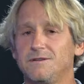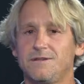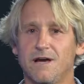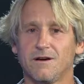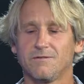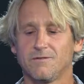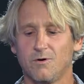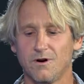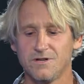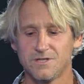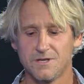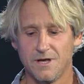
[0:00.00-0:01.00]
and Derek, of
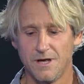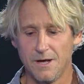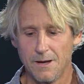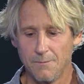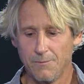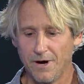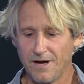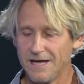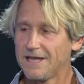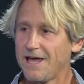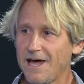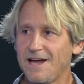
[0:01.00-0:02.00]
course. But
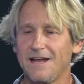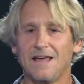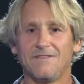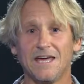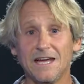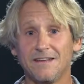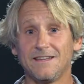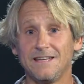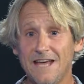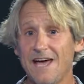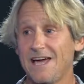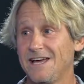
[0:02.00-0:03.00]
again, at the end of the
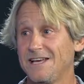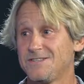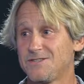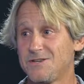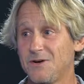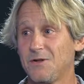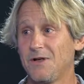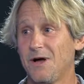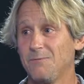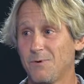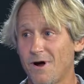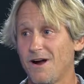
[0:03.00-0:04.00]
day, it's still
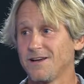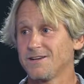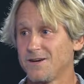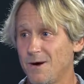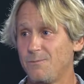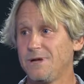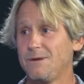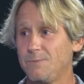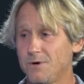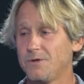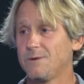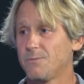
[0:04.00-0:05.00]
a product company
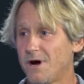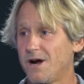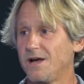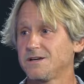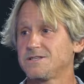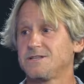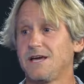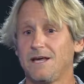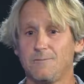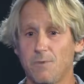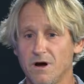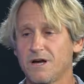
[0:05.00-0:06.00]
building products
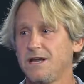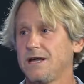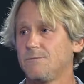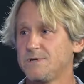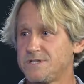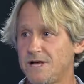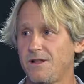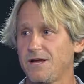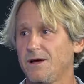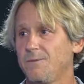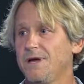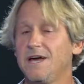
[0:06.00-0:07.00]
and marketing them and
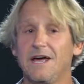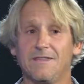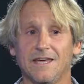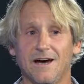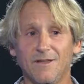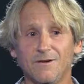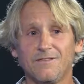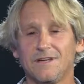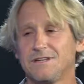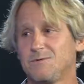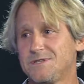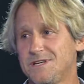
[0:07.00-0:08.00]
selling them. And the other
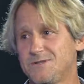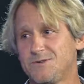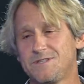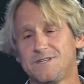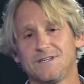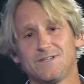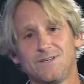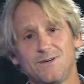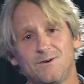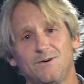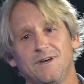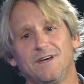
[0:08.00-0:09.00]
thing that was interesting
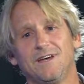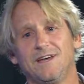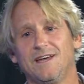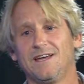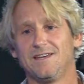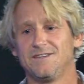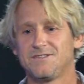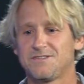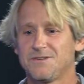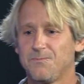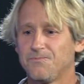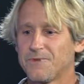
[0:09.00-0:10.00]
too
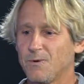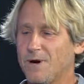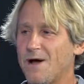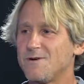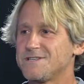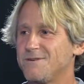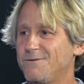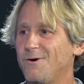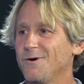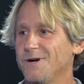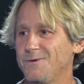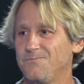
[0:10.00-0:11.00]
is when I was at
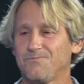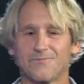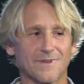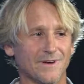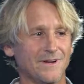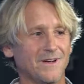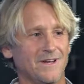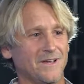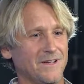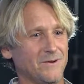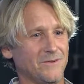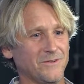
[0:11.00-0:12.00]
Volcom,
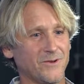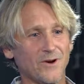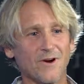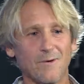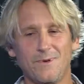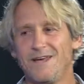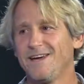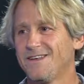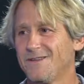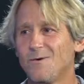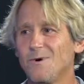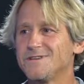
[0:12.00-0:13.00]
during our
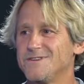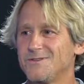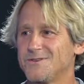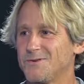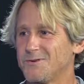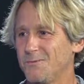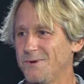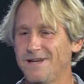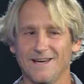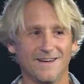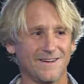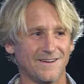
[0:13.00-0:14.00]
peak, there was no social
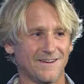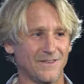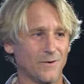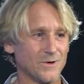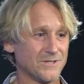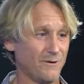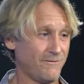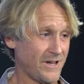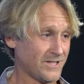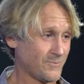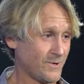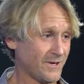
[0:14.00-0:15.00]
media. There was no
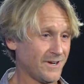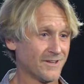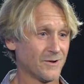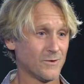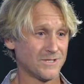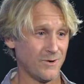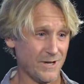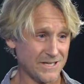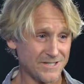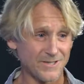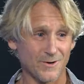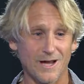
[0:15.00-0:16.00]
Facebook, there was no
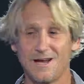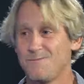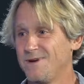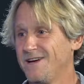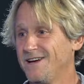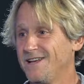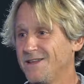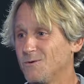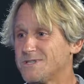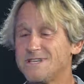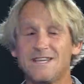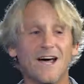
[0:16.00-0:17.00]
Instagram, there
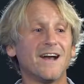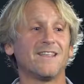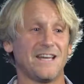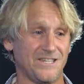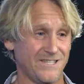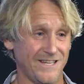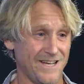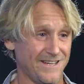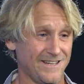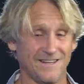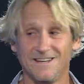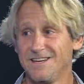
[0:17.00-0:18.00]
was none of that
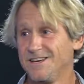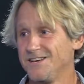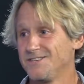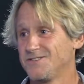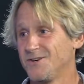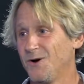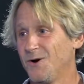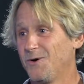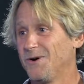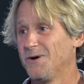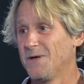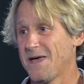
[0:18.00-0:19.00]
shit. So,